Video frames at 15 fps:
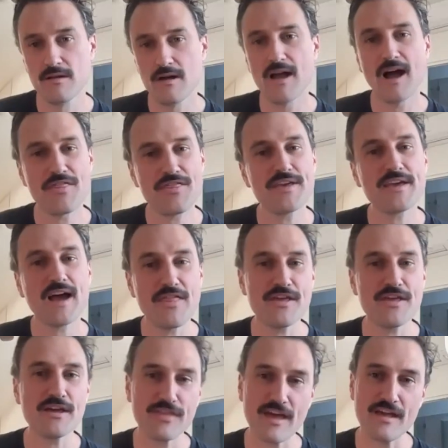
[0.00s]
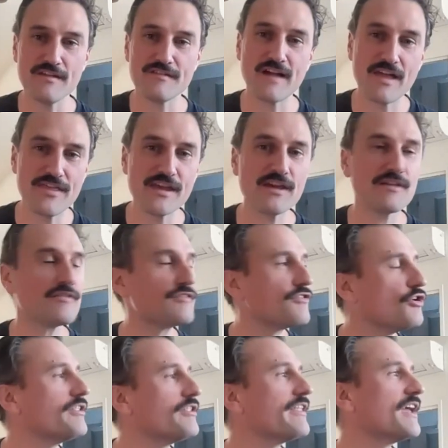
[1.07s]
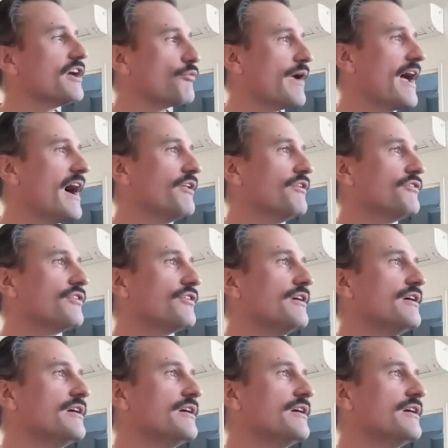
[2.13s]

I think certainly around